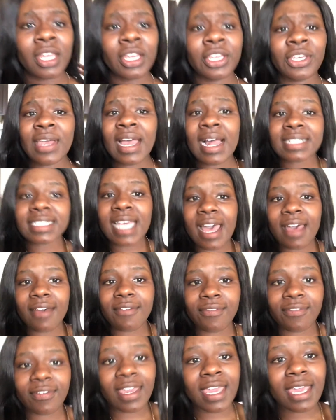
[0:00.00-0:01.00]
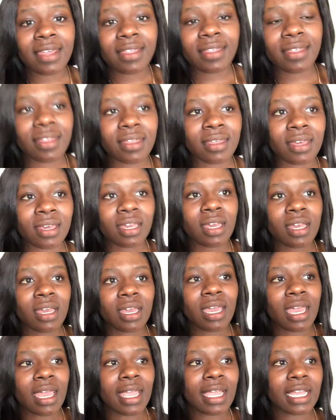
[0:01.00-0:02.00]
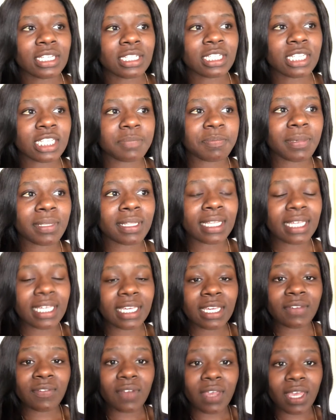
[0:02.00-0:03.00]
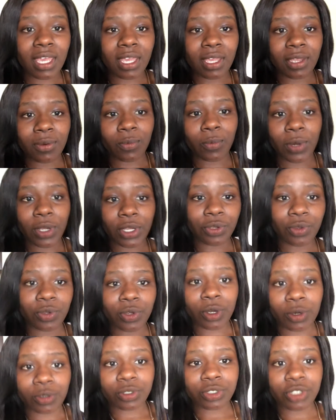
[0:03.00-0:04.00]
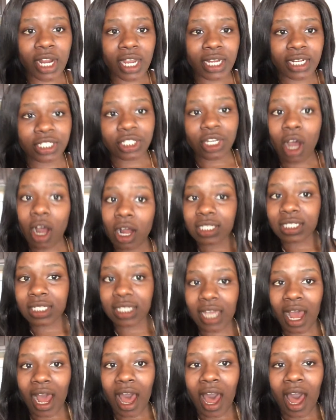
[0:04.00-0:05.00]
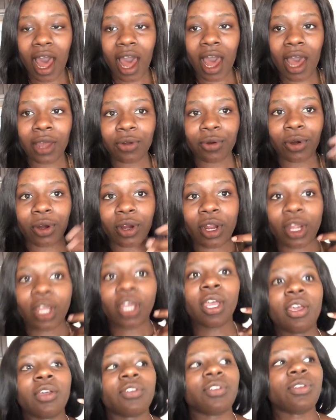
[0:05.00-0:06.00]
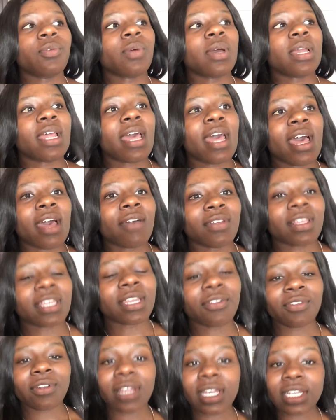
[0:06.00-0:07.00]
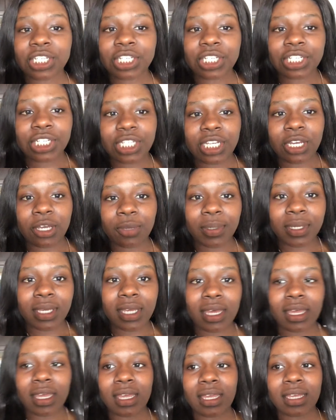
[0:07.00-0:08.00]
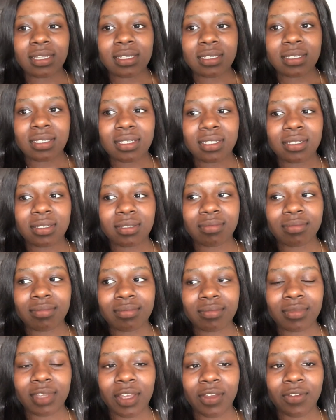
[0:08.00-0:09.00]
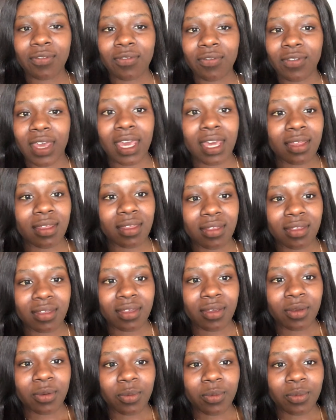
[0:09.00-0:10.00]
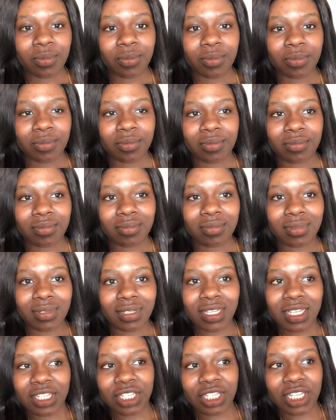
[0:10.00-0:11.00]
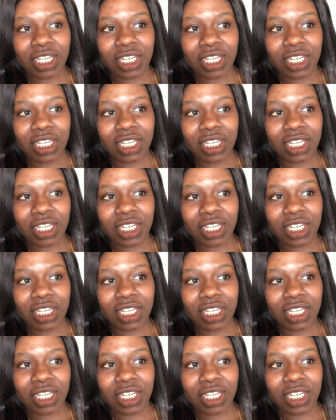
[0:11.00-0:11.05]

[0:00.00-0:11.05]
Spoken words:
you have to have faith and just believe in when you go try to talk to God or you want to have like a relationship, because faith is